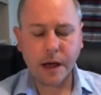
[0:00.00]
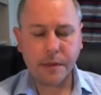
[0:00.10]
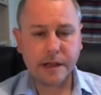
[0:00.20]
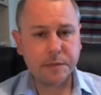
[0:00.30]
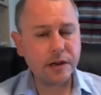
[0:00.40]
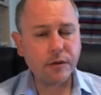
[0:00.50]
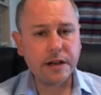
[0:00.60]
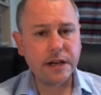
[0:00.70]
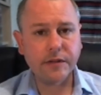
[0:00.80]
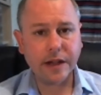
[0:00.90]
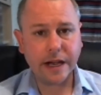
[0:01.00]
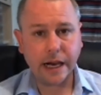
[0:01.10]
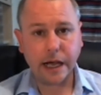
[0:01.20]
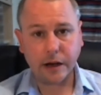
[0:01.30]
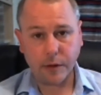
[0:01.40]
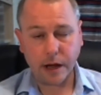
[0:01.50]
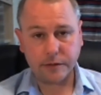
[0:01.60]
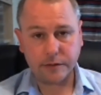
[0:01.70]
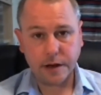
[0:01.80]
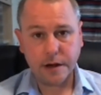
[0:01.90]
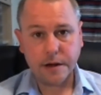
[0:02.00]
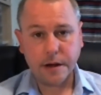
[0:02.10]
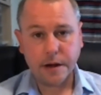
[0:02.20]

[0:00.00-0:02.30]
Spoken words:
And there's been a great deal of healing around